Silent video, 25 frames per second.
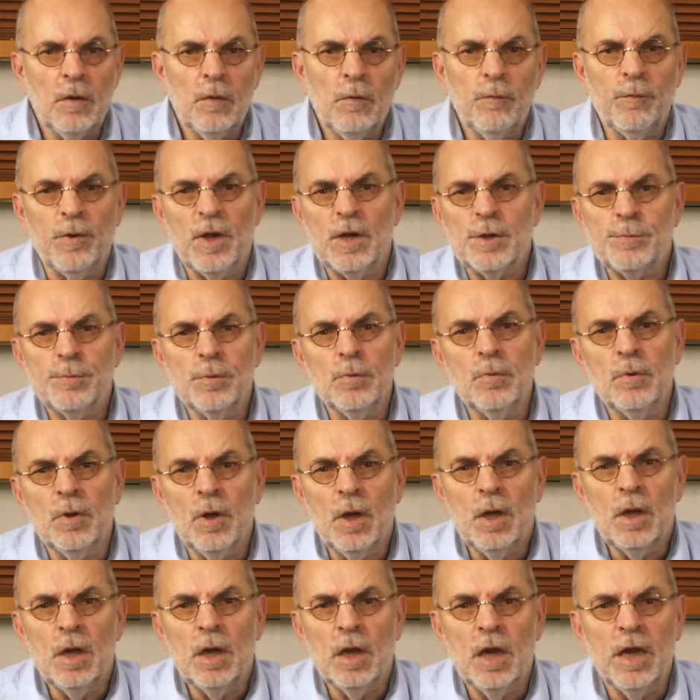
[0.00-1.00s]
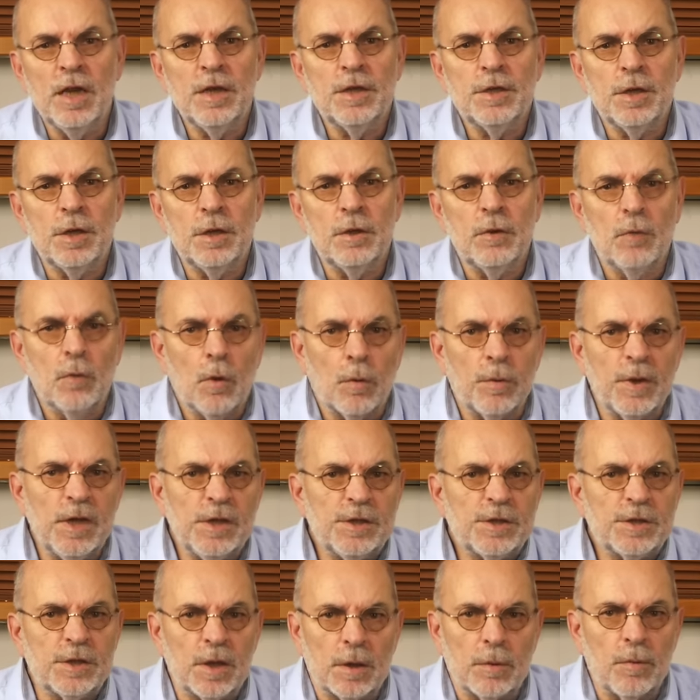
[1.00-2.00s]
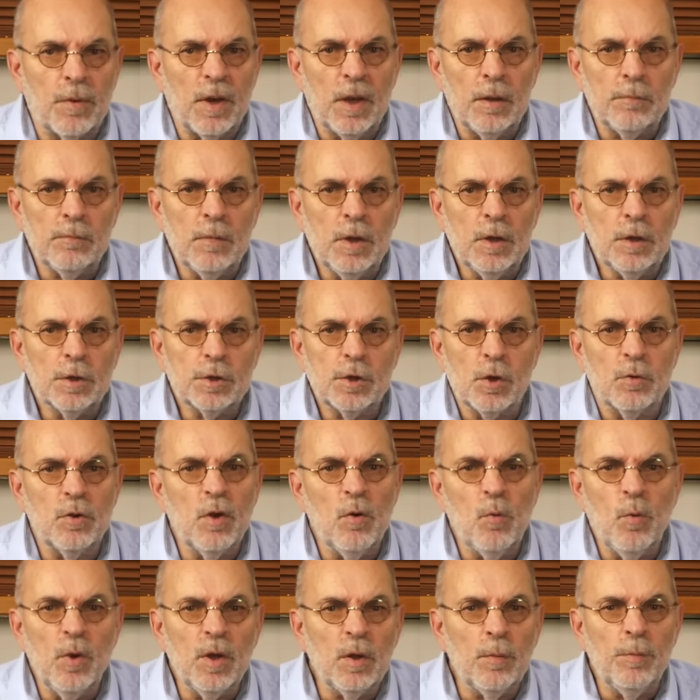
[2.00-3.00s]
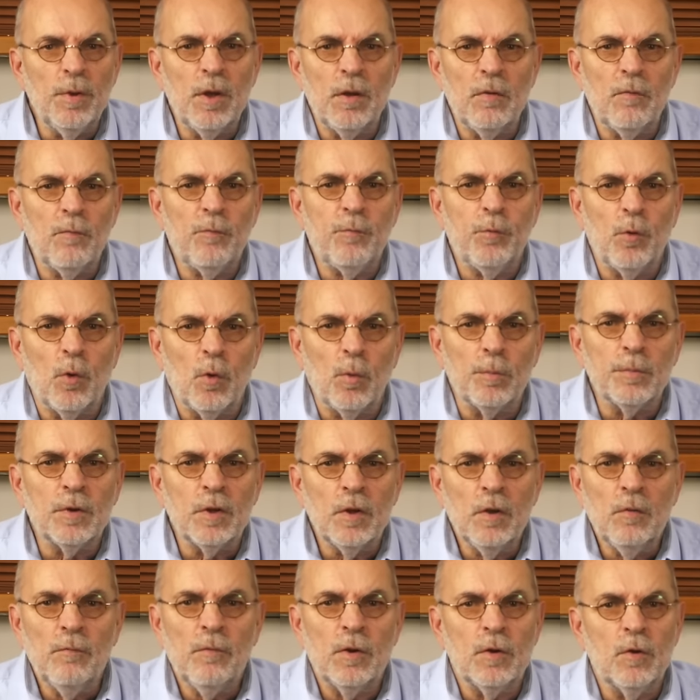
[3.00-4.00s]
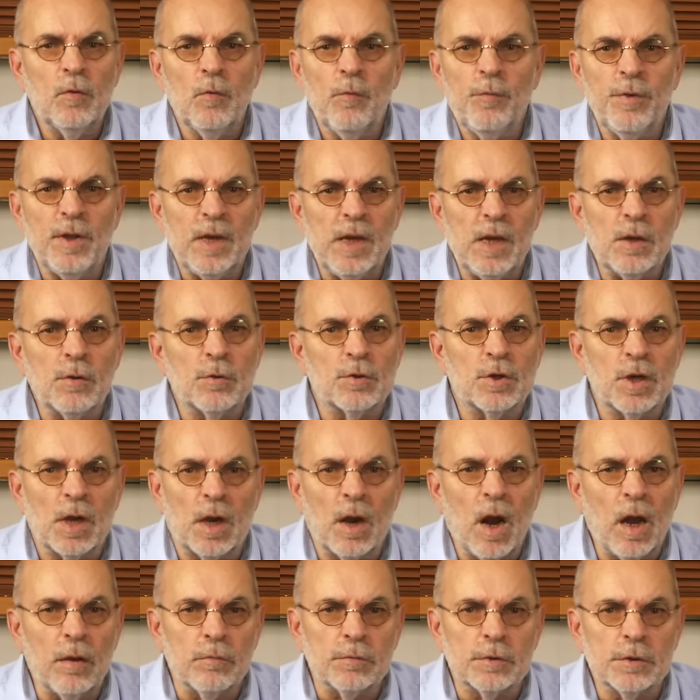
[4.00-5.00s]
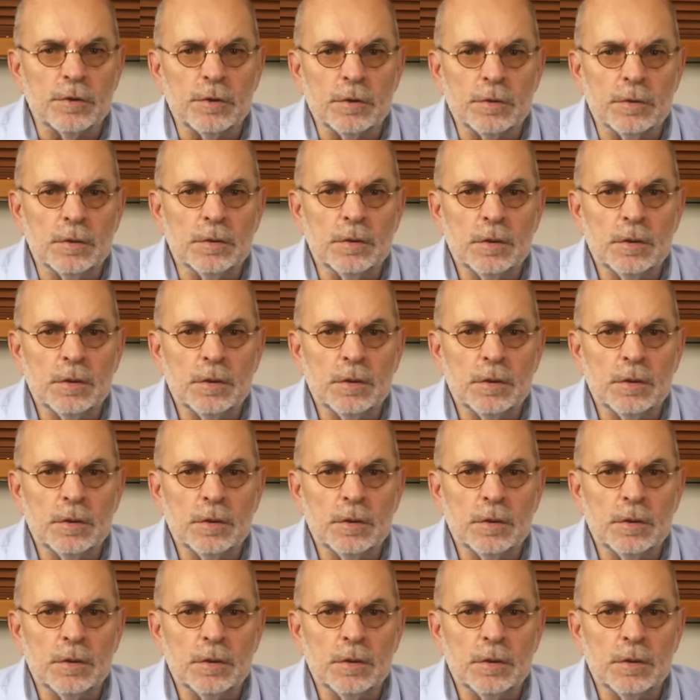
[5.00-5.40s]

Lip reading: Facebook, LinkedIn or Instagram so you will be informed when new videos are out.